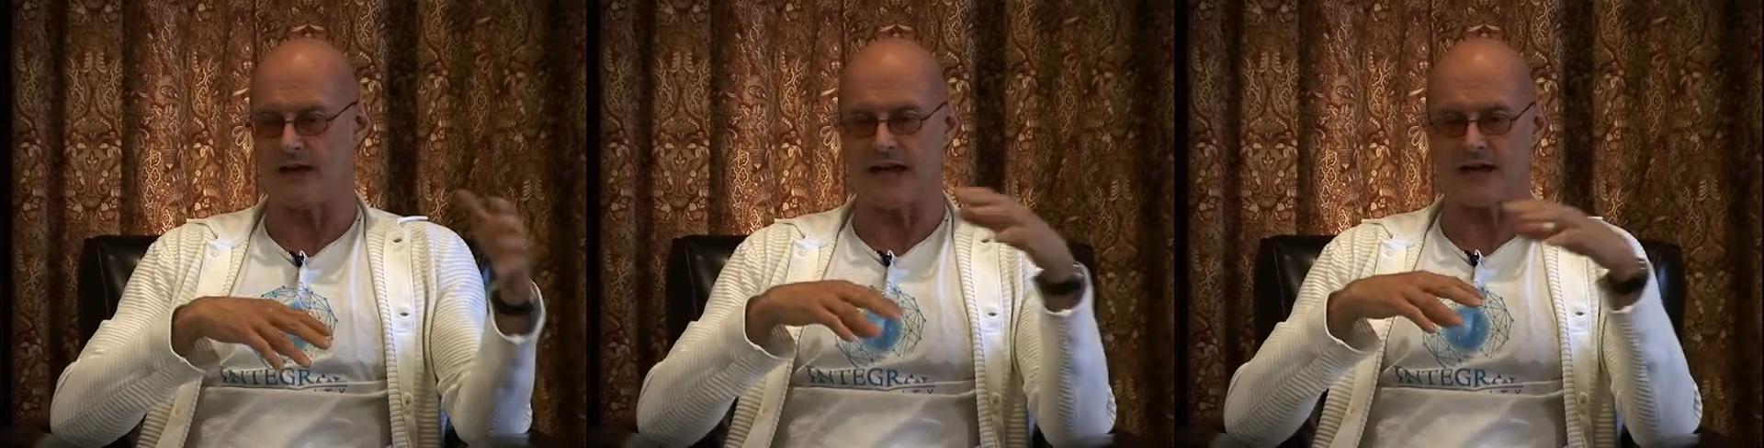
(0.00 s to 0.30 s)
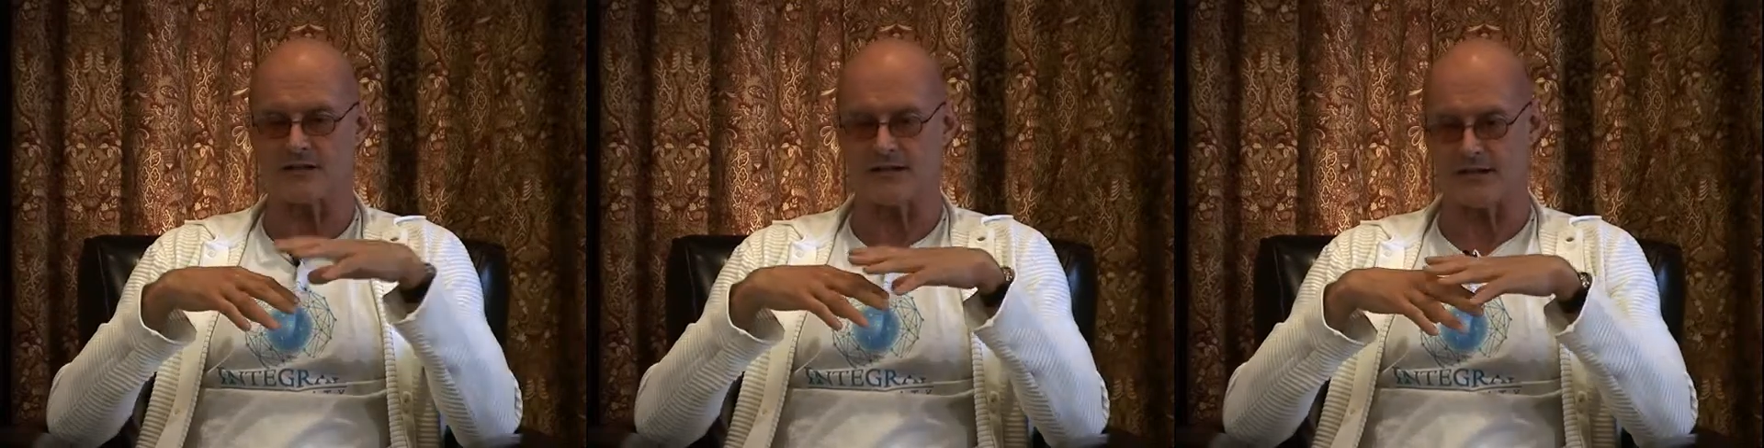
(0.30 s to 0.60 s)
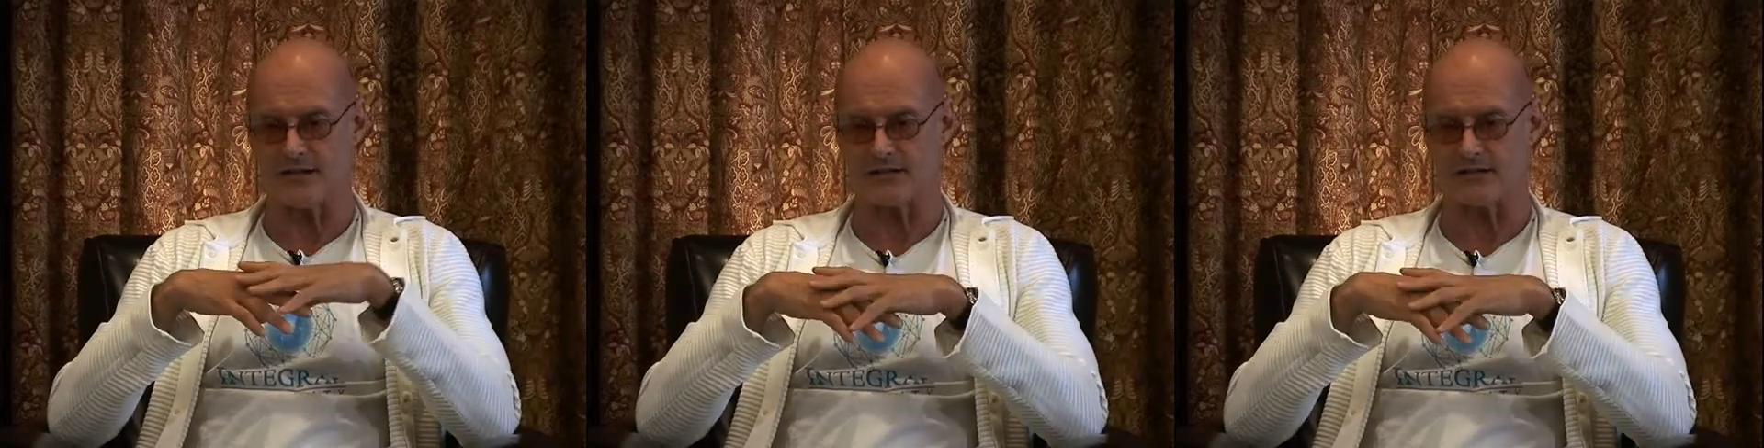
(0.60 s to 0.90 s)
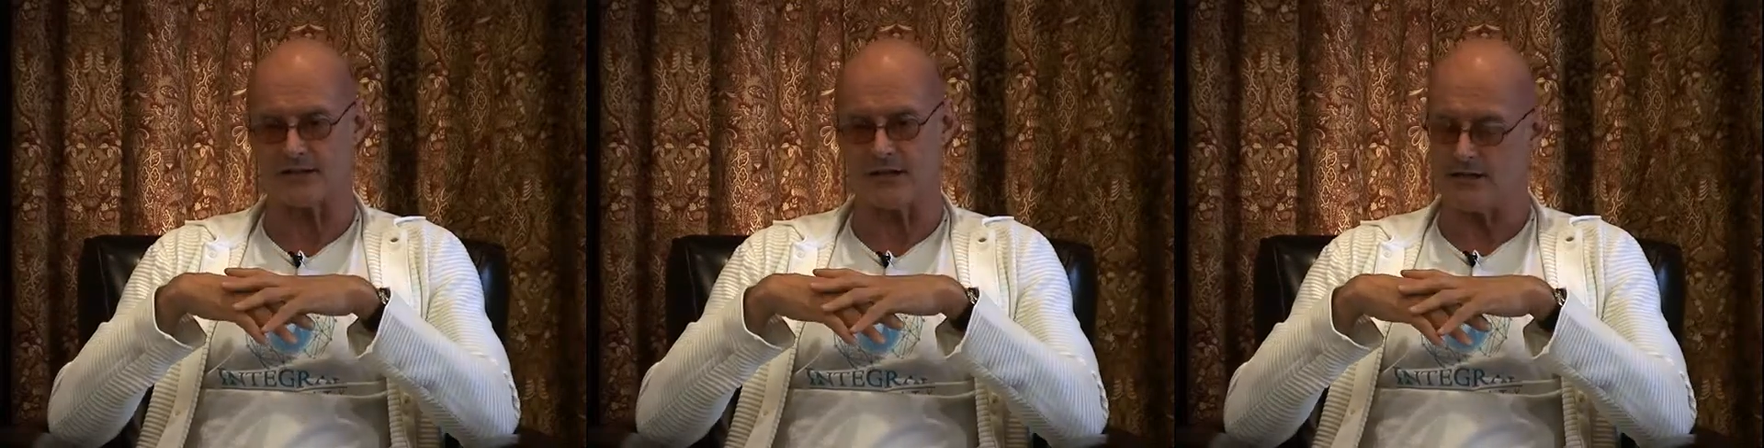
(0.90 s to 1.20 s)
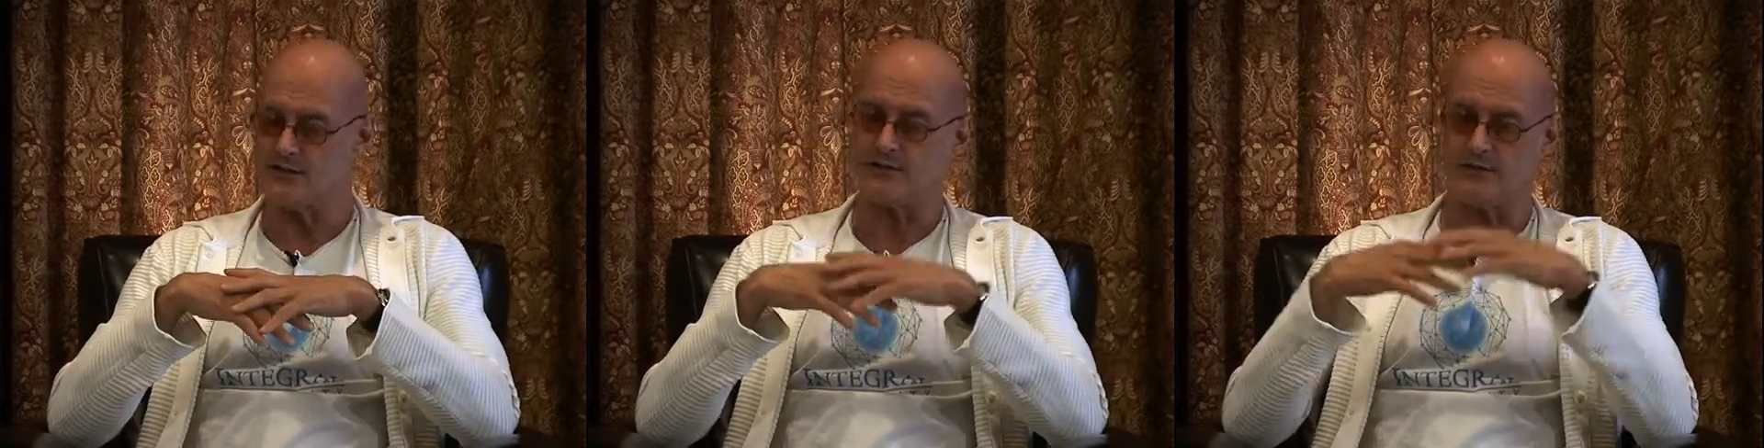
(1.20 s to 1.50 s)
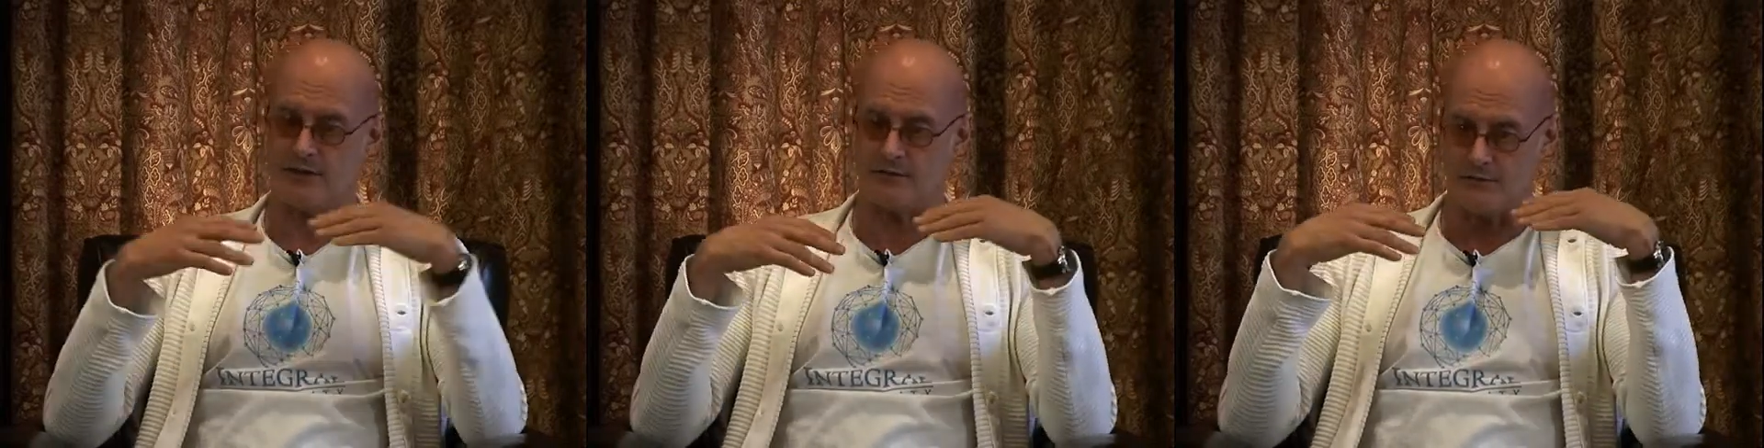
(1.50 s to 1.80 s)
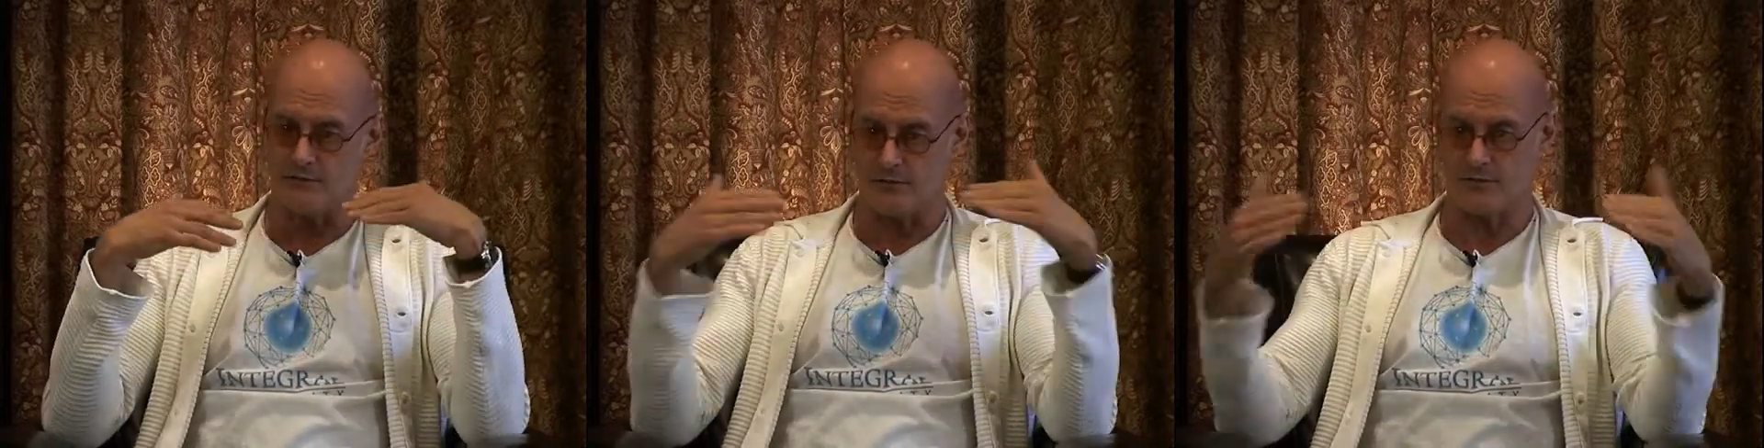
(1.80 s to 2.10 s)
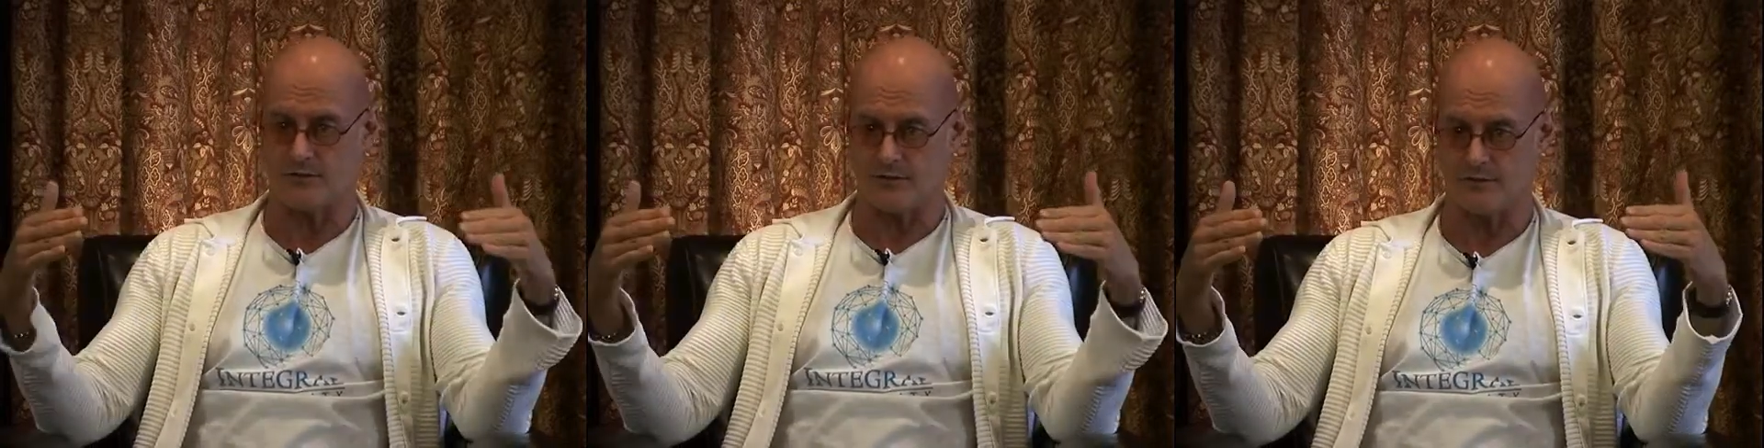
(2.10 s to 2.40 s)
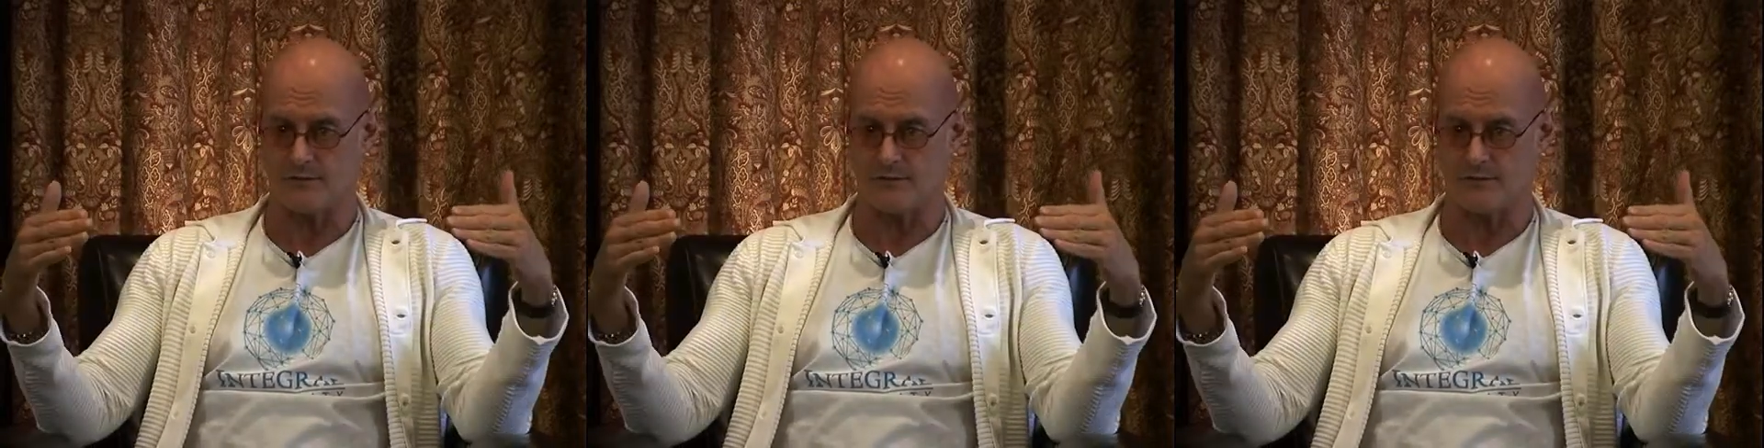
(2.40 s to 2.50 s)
actually does issue in fruit,